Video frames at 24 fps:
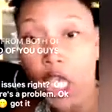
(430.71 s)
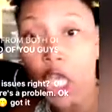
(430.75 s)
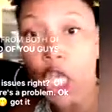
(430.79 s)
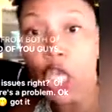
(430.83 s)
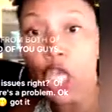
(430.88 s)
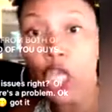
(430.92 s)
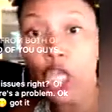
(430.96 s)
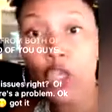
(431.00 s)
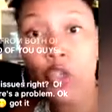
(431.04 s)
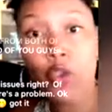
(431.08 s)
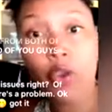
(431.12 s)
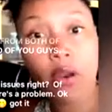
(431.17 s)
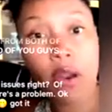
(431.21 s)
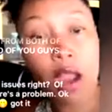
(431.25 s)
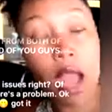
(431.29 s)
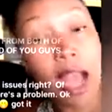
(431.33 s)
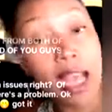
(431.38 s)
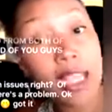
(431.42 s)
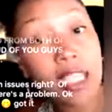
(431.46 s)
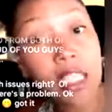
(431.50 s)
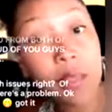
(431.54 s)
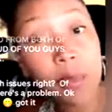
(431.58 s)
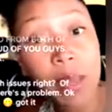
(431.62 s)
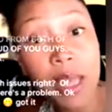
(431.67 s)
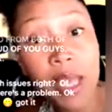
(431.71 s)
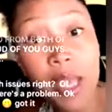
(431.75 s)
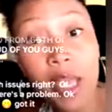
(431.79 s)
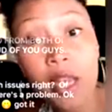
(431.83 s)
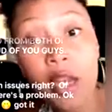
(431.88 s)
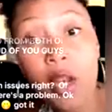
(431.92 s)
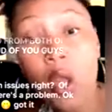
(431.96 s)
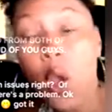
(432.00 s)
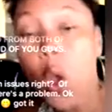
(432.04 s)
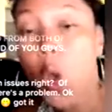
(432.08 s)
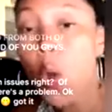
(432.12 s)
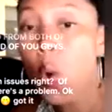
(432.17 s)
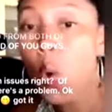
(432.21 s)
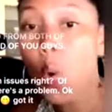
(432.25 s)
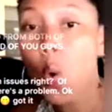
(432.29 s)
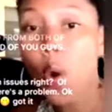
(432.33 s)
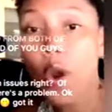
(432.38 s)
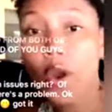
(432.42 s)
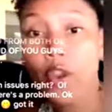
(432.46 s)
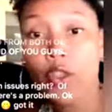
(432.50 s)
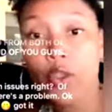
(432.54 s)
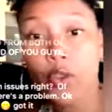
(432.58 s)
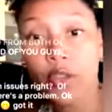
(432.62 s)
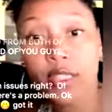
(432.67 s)
your husband
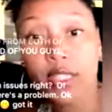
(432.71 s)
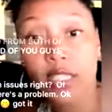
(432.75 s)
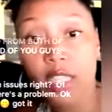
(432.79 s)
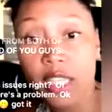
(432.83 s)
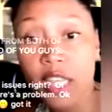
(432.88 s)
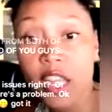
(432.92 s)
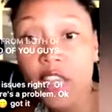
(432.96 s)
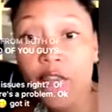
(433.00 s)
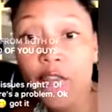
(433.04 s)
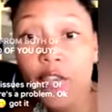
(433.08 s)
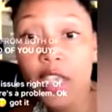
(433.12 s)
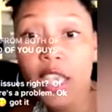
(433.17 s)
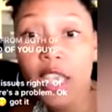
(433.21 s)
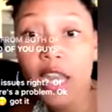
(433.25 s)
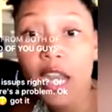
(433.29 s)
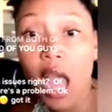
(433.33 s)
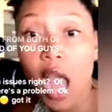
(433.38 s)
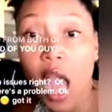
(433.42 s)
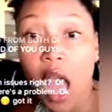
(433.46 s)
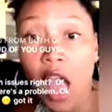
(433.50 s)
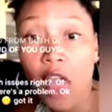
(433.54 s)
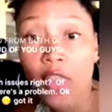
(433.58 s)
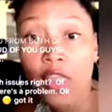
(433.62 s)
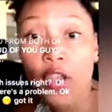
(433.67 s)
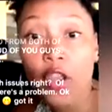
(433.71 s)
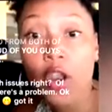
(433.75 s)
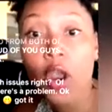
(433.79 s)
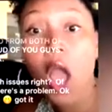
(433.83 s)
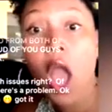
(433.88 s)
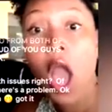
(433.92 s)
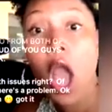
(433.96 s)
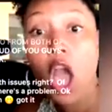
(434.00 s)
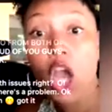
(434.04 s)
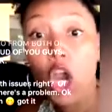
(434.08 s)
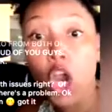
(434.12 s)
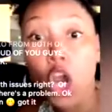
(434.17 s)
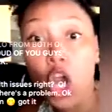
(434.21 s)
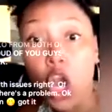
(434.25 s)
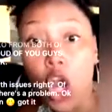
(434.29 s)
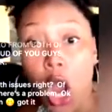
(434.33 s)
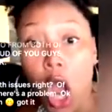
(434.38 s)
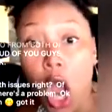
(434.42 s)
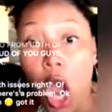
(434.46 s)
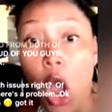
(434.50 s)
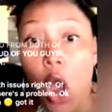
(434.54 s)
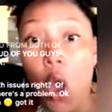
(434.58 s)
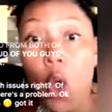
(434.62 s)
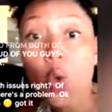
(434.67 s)
or your significant other
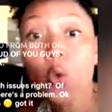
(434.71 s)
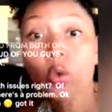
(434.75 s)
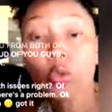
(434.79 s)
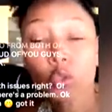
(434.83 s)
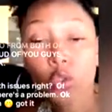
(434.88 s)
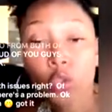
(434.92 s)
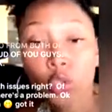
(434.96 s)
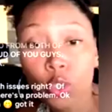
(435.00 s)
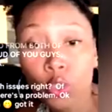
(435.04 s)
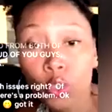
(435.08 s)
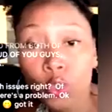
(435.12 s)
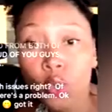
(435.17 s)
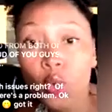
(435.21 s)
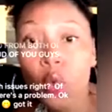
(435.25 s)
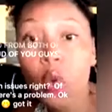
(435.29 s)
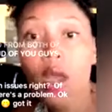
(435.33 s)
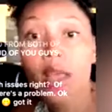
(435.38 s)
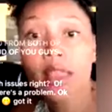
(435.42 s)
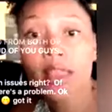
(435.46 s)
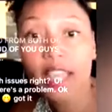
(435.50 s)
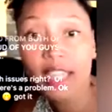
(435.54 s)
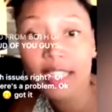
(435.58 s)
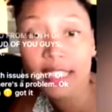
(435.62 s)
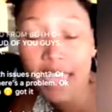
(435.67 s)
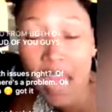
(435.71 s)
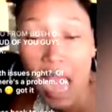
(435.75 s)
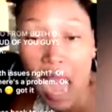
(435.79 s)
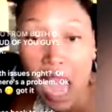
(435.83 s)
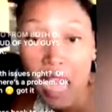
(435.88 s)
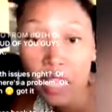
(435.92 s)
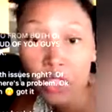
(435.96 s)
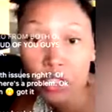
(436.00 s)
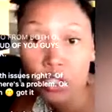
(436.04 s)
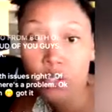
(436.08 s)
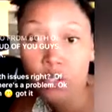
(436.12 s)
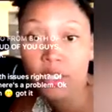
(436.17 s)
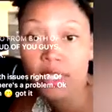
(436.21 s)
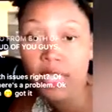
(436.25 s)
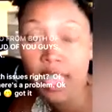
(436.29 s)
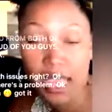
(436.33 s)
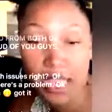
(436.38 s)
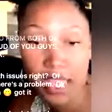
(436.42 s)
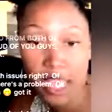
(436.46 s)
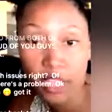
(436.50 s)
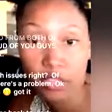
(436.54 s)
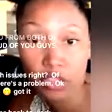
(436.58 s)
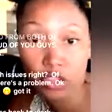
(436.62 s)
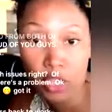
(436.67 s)
go to the doctors
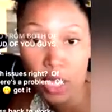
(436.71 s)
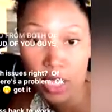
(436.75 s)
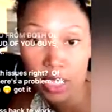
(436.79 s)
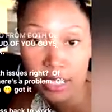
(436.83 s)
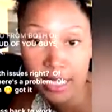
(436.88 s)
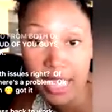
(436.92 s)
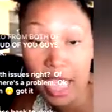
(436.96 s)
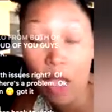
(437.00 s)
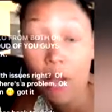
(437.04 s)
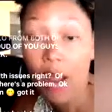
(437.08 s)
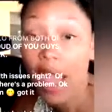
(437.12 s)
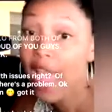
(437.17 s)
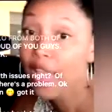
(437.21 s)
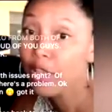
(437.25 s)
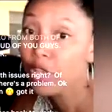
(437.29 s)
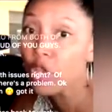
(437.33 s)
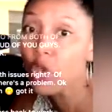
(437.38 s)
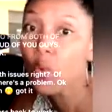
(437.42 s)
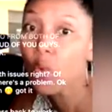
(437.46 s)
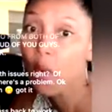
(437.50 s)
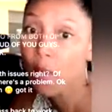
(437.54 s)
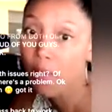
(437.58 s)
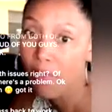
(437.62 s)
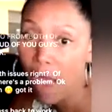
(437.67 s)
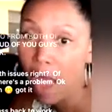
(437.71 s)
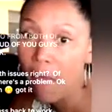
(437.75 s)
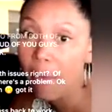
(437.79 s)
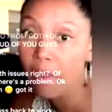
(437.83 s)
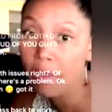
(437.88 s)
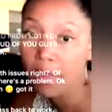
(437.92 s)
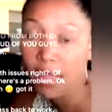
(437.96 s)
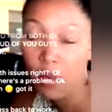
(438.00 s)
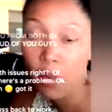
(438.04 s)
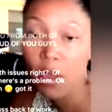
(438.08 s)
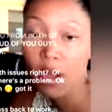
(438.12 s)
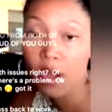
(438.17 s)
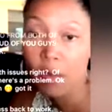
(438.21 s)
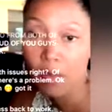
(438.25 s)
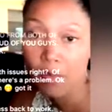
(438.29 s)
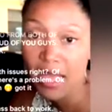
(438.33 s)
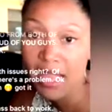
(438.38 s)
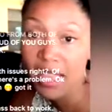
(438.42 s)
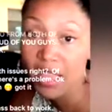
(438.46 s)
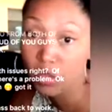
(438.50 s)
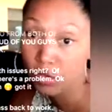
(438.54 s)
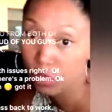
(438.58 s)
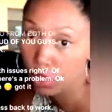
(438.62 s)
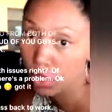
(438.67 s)
and get checked out. And you will probably want to be
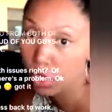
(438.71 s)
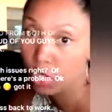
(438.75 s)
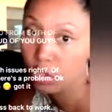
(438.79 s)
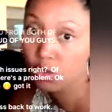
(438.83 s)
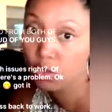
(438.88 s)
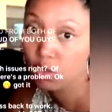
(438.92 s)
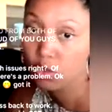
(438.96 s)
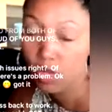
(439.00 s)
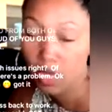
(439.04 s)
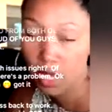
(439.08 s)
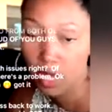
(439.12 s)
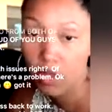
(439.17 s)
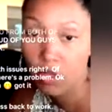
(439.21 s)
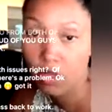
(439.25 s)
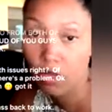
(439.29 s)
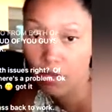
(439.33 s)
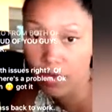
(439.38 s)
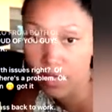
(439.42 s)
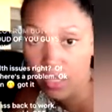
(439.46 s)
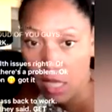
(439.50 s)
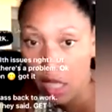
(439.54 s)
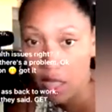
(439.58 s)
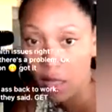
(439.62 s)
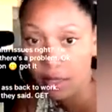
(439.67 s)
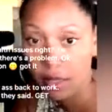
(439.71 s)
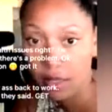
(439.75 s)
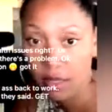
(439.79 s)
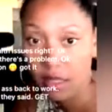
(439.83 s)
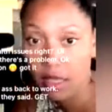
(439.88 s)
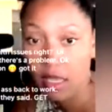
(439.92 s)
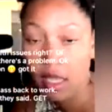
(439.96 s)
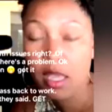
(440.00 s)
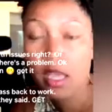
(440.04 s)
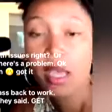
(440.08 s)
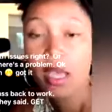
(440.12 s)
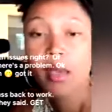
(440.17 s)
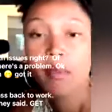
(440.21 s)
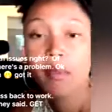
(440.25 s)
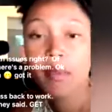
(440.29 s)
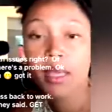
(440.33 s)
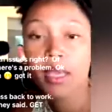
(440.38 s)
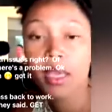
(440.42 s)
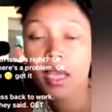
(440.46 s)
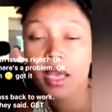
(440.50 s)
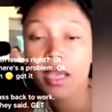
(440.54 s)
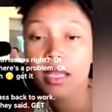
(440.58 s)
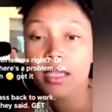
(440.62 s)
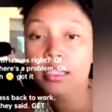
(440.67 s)
there so that you can hear the results,
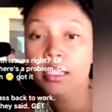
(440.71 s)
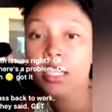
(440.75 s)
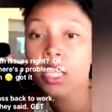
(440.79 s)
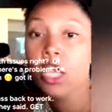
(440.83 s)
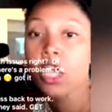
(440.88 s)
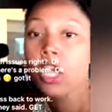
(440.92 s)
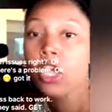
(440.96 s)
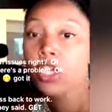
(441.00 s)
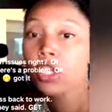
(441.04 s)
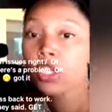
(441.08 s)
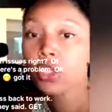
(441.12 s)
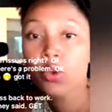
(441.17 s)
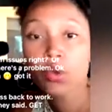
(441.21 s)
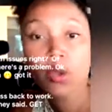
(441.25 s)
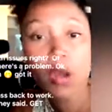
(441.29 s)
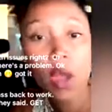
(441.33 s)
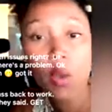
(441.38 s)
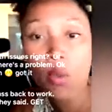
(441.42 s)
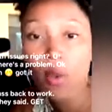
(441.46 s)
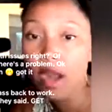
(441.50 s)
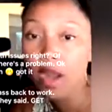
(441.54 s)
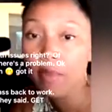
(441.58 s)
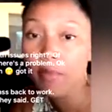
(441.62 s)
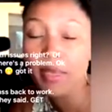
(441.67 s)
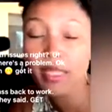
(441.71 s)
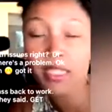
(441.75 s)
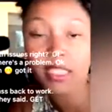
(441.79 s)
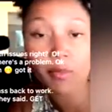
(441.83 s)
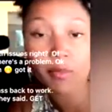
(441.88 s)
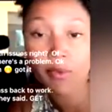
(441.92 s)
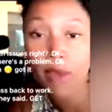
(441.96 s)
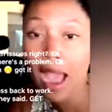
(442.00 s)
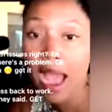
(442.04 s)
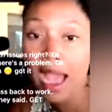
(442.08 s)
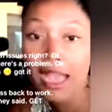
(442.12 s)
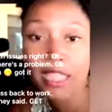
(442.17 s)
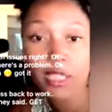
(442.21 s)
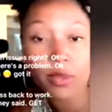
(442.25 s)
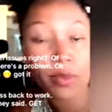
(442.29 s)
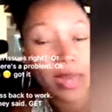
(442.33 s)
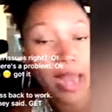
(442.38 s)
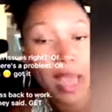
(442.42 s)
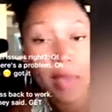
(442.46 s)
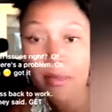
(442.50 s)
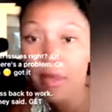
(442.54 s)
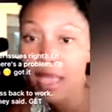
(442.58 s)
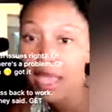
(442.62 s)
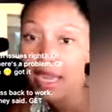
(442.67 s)
because you don't want to be surprised when
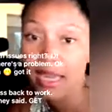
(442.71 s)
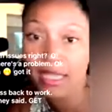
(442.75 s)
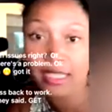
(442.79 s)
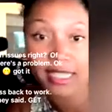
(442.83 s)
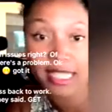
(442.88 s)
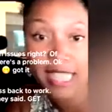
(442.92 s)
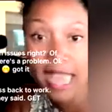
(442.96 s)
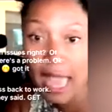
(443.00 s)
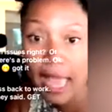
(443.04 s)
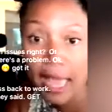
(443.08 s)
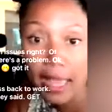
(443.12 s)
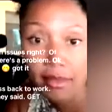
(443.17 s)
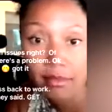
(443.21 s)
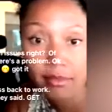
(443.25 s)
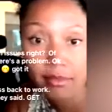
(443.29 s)
that man is dead.